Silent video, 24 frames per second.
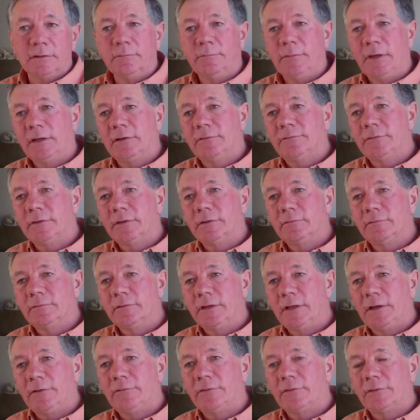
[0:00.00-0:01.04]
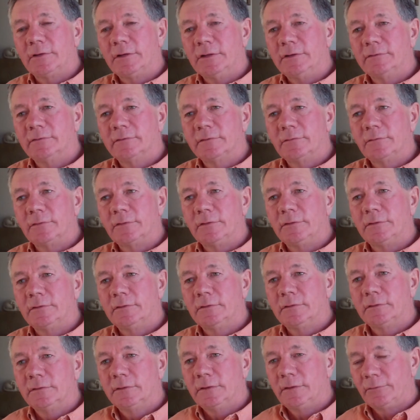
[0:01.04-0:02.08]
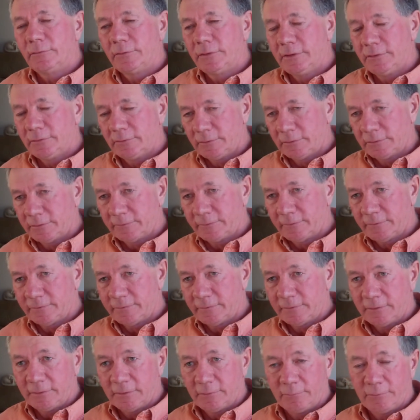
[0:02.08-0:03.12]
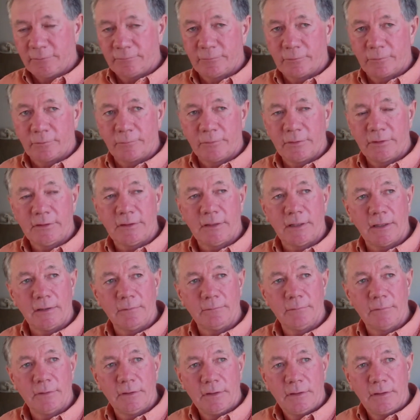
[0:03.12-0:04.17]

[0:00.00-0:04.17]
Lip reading: benefit of the evergreens that were here, existed here before we came.